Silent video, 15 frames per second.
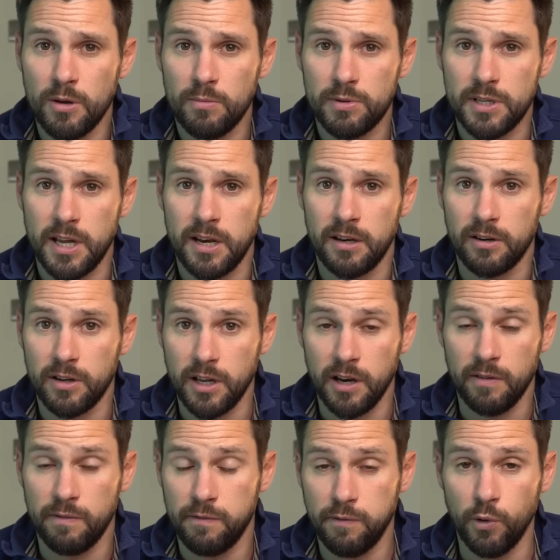kind
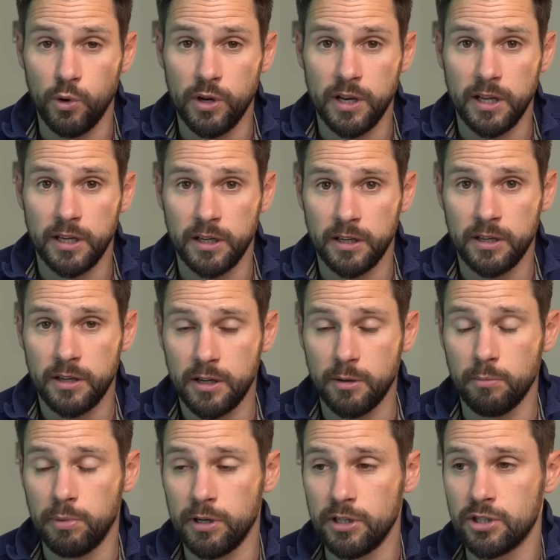of foiling
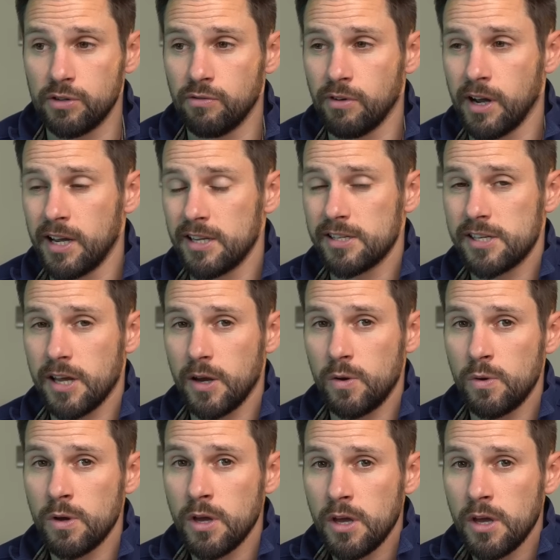completion rate. So